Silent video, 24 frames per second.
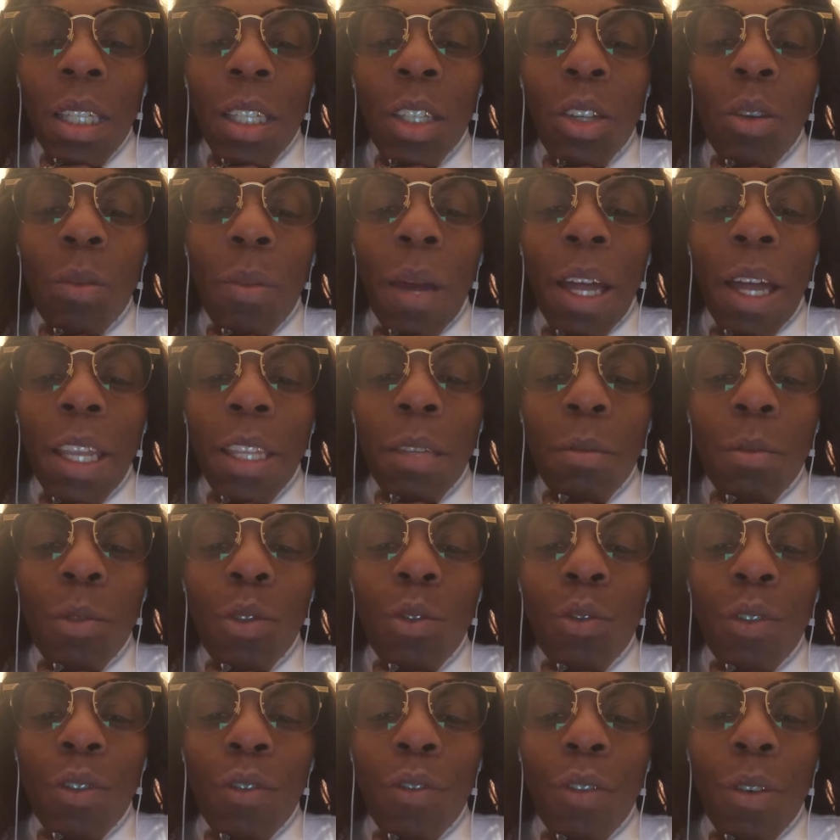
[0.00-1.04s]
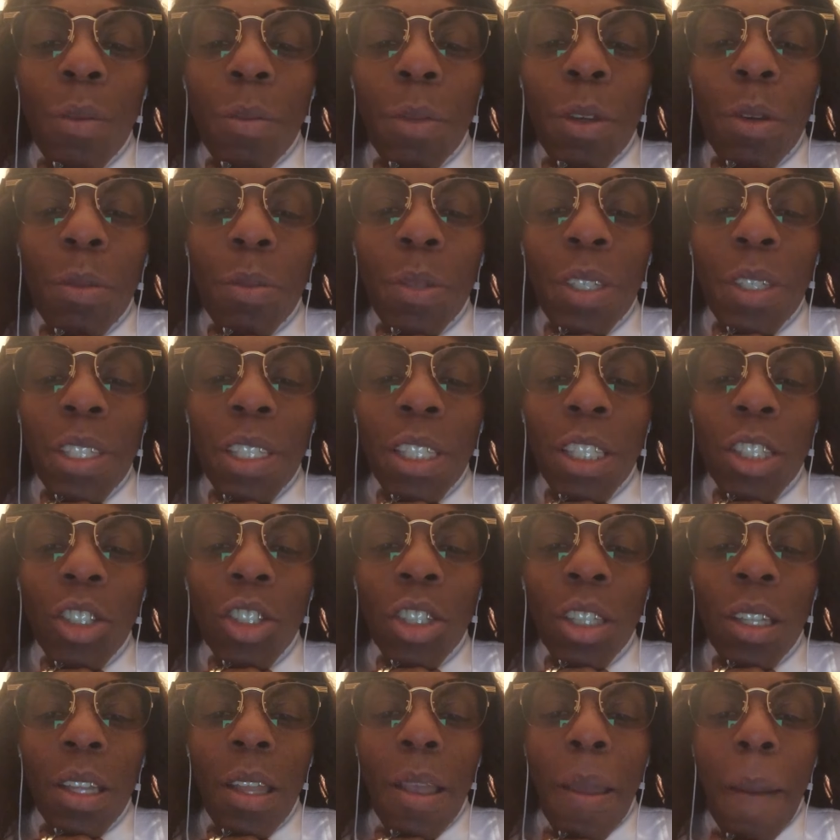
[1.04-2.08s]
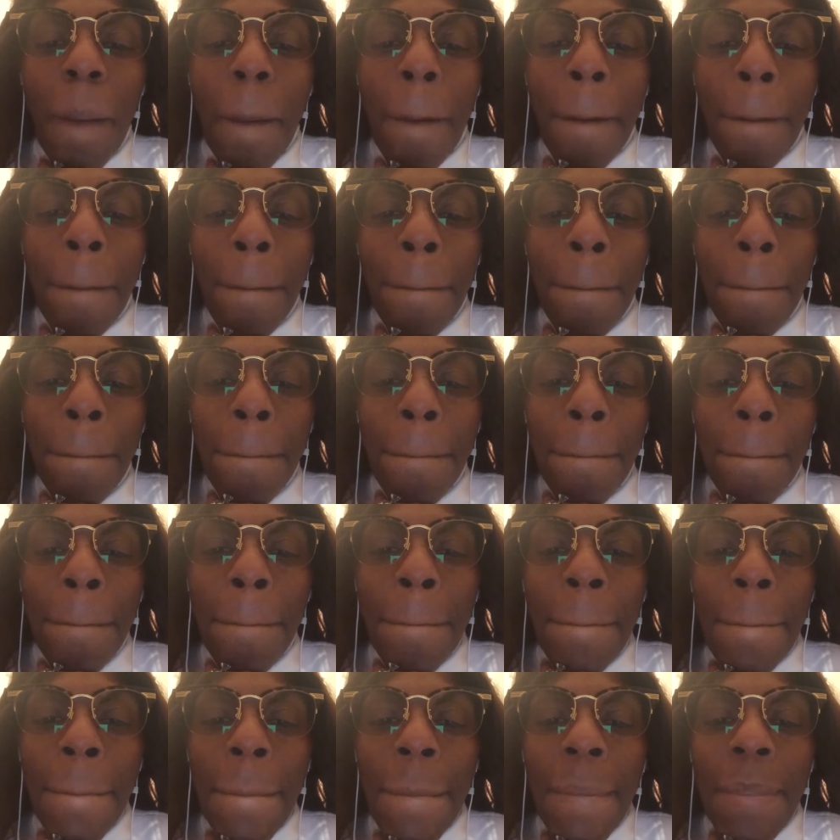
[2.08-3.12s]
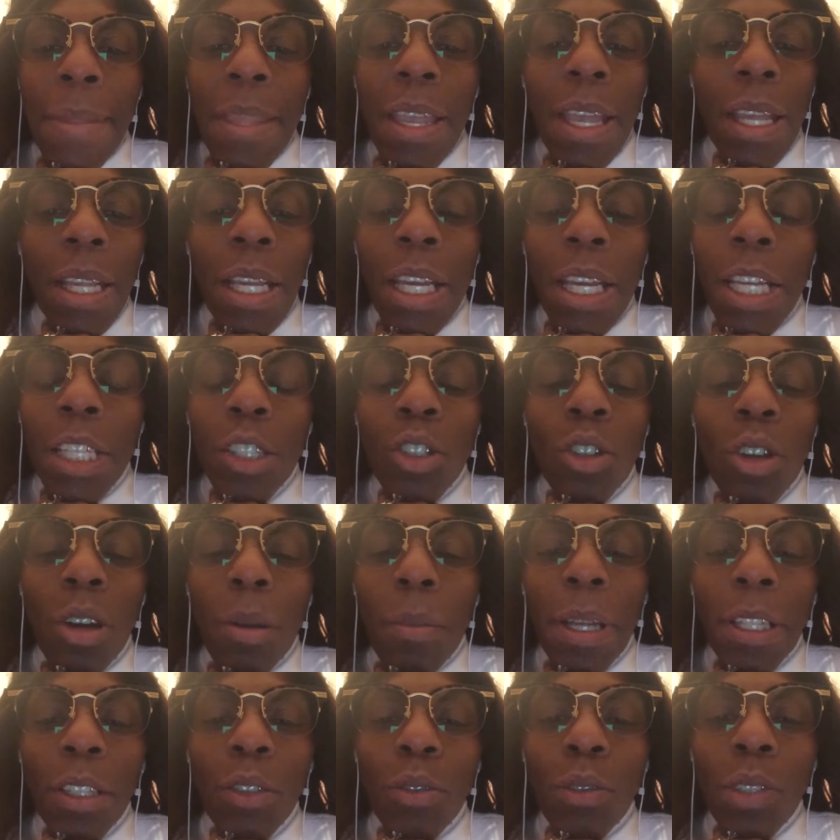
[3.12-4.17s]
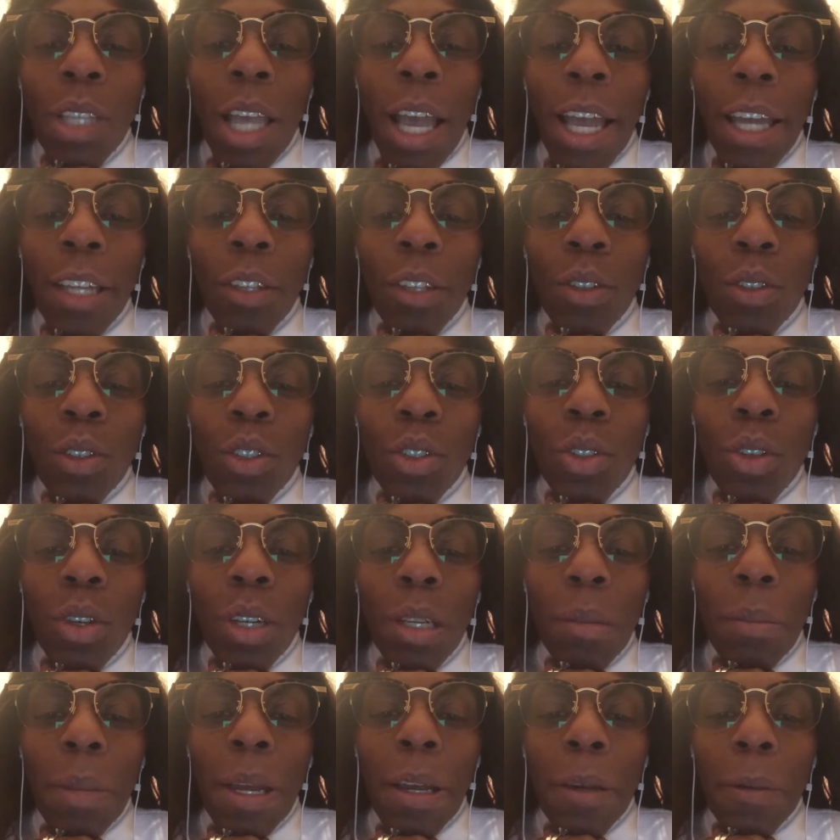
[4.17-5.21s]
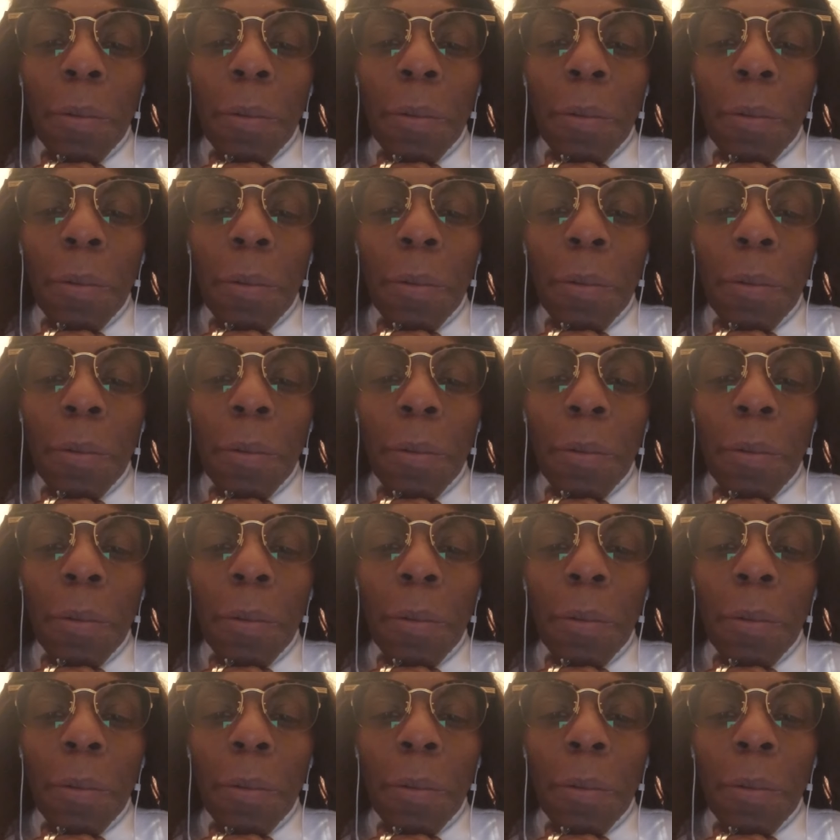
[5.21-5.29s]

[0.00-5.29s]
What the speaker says: nobody move you from your position. I ain't talking about no title. Talking about